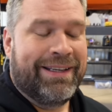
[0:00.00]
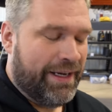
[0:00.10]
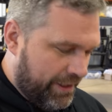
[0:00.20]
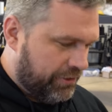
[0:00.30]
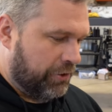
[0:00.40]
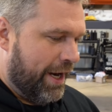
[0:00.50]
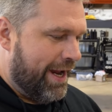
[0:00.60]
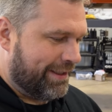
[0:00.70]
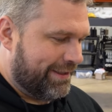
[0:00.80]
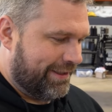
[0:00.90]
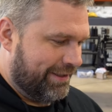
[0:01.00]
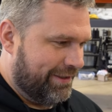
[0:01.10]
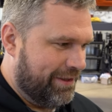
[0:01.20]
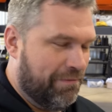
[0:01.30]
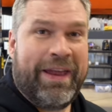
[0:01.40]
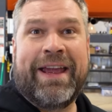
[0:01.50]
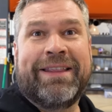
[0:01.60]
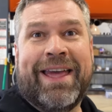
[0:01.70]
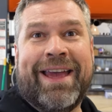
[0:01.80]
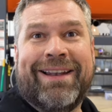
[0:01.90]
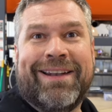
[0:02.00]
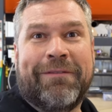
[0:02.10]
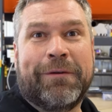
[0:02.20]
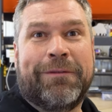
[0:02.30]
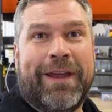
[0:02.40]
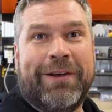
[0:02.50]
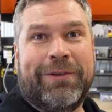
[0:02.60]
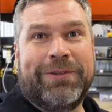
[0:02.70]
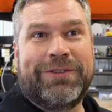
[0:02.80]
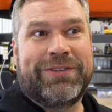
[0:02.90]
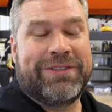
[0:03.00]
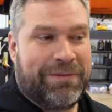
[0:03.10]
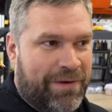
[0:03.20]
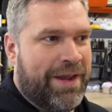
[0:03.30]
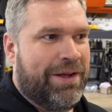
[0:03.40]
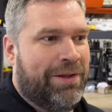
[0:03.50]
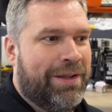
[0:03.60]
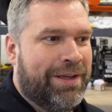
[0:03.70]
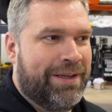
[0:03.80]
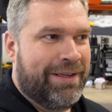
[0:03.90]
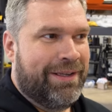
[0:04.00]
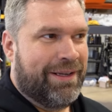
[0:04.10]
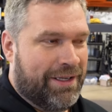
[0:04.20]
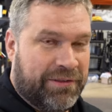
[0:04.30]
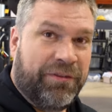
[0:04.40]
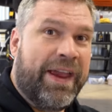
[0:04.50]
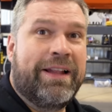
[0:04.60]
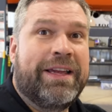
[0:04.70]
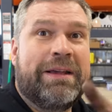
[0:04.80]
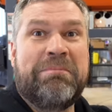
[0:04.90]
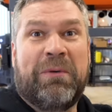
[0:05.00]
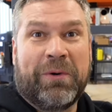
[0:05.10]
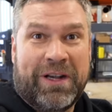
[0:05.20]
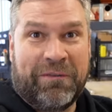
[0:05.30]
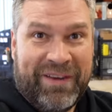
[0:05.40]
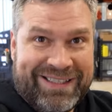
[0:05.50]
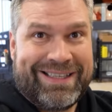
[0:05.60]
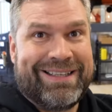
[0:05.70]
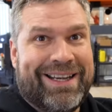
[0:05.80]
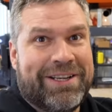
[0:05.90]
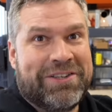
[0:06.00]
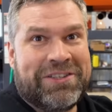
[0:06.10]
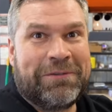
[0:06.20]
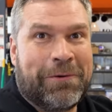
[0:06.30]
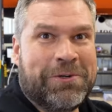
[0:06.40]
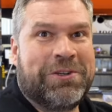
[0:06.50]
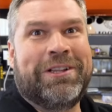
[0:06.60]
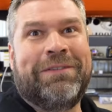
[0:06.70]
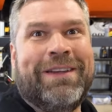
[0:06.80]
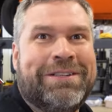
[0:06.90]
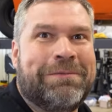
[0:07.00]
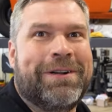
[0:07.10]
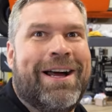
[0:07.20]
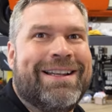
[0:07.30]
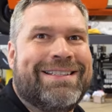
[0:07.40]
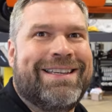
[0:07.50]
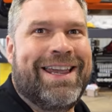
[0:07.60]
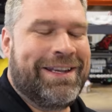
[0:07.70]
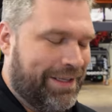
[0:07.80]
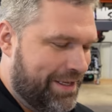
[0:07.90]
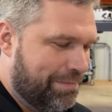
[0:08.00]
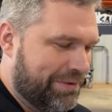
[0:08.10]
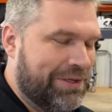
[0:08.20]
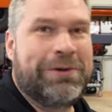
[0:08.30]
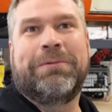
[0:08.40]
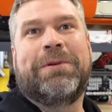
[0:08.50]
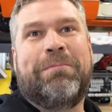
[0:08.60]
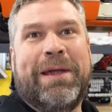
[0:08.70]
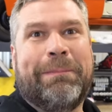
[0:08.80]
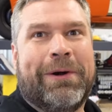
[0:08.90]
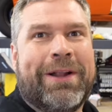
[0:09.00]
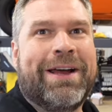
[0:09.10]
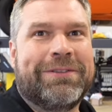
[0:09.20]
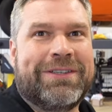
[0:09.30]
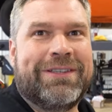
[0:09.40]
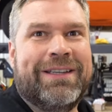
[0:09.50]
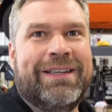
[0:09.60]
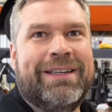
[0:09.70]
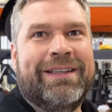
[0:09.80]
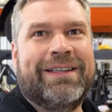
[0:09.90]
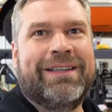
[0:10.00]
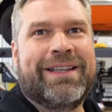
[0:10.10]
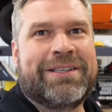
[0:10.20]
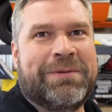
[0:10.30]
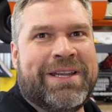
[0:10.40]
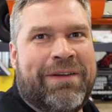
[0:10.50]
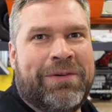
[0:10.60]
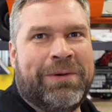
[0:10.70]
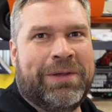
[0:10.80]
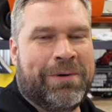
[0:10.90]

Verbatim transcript: in its tracks. The van that never fails to fail is failing, but we're going to fix it. It just unfortunately means we're not ending the episode with big burnouts. That's what David really